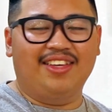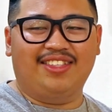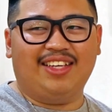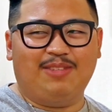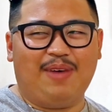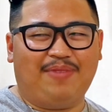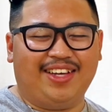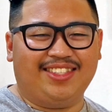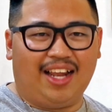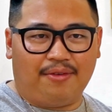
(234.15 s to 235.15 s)
it sounds bad,
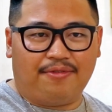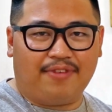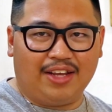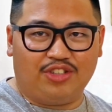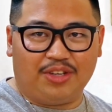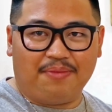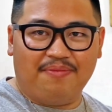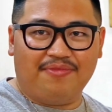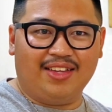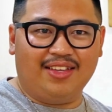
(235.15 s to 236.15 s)
but selling friendship,
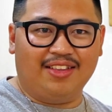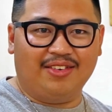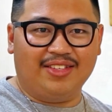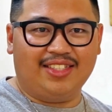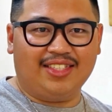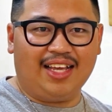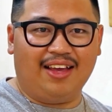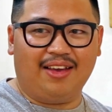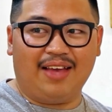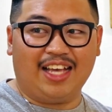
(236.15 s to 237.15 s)
you know,
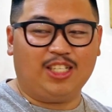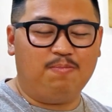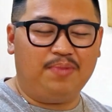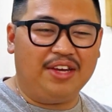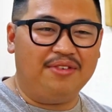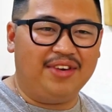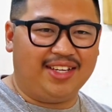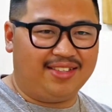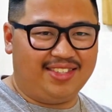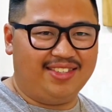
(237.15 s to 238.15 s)
selling
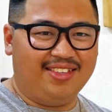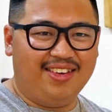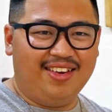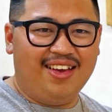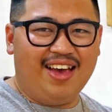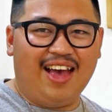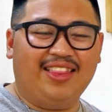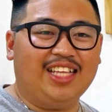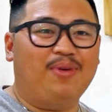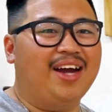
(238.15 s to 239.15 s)
experience,
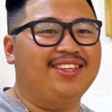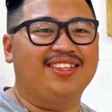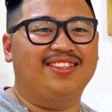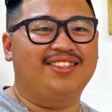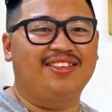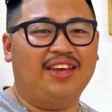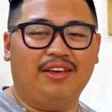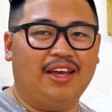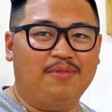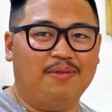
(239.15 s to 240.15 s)
and that's priceless. You cannot